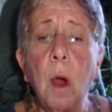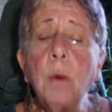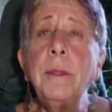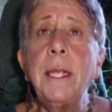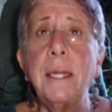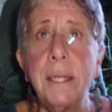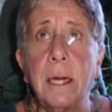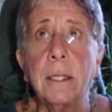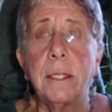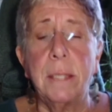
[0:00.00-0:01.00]
only
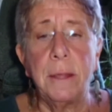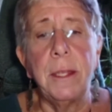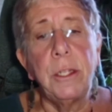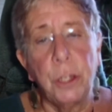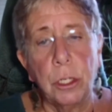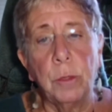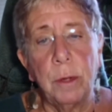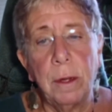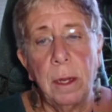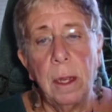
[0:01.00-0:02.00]
adults that these children
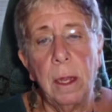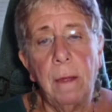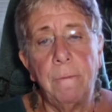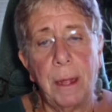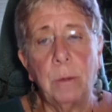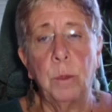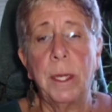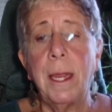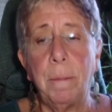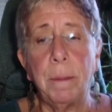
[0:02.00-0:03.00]
felt would
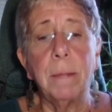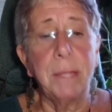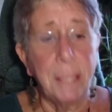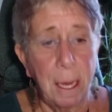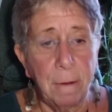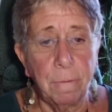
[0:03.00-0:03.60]
keep them safe.